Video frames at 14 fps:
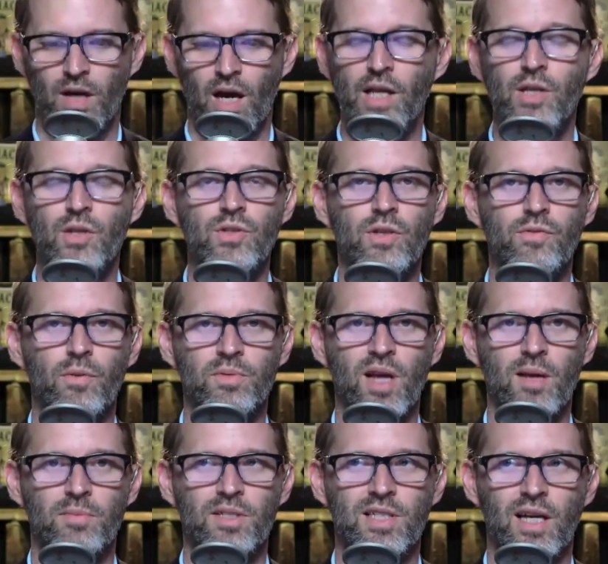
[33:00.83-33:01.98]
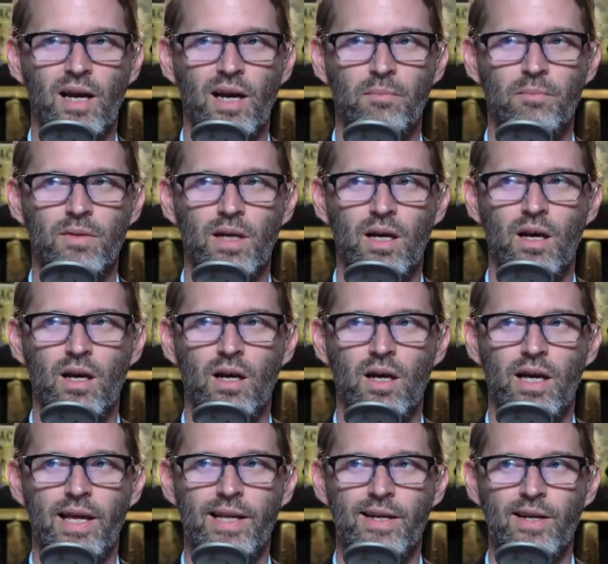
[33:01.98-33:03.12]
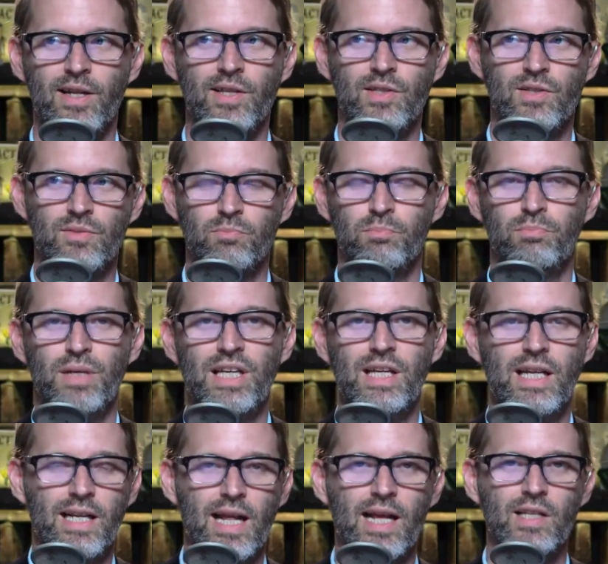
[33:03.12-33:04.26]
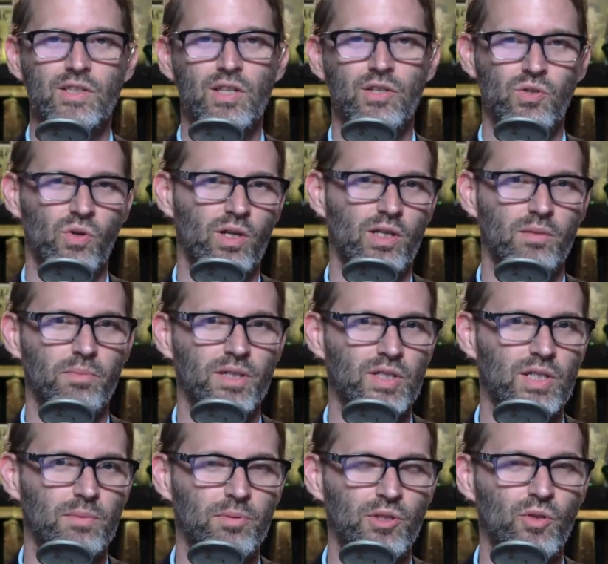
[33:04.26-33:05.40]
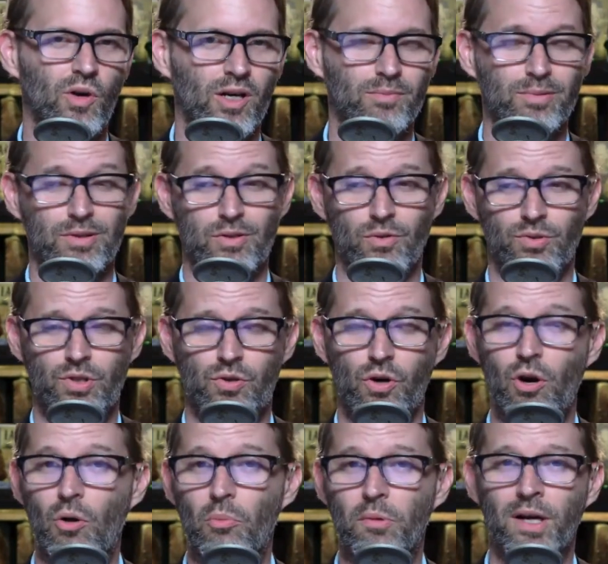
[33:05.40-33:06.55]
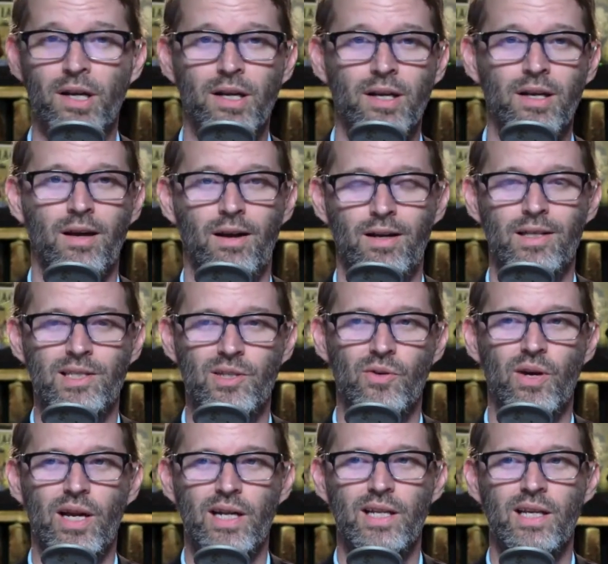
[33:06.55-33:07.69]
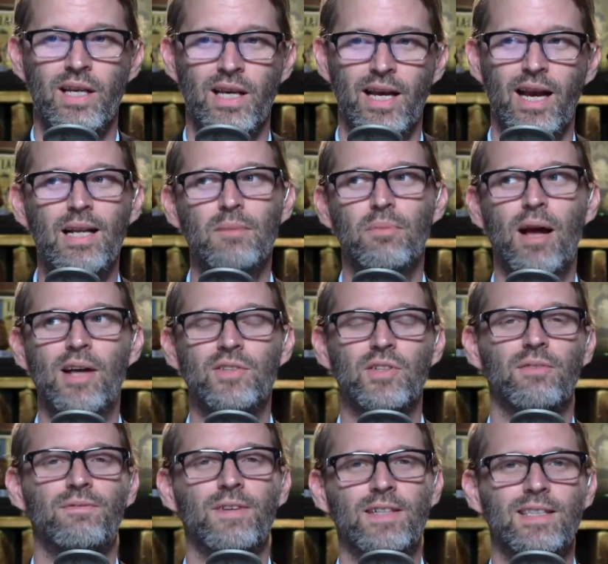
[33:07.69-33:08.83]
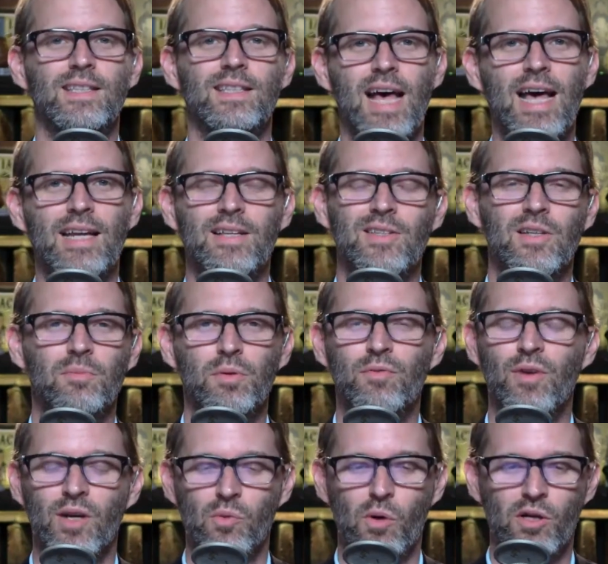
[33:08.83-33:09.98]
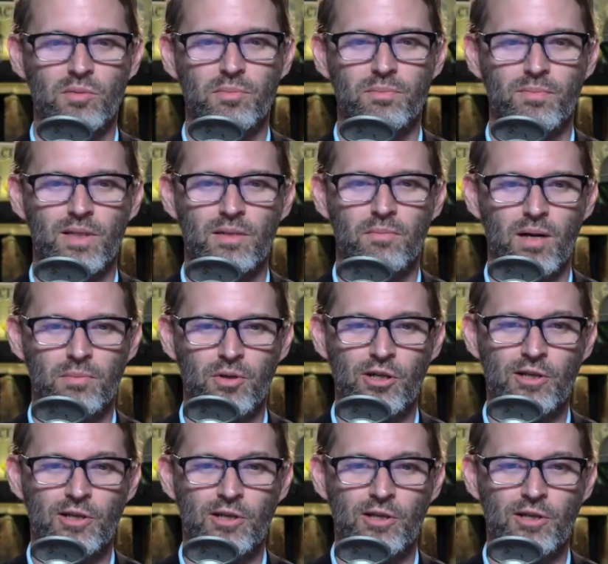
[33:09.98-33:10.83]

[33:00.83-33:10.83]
use it from time to time, uh, and it is bit. It has historically been a C P U hog, but so is Chrome. Uh, so any any browser that fixes that is going to be very welcome in my book.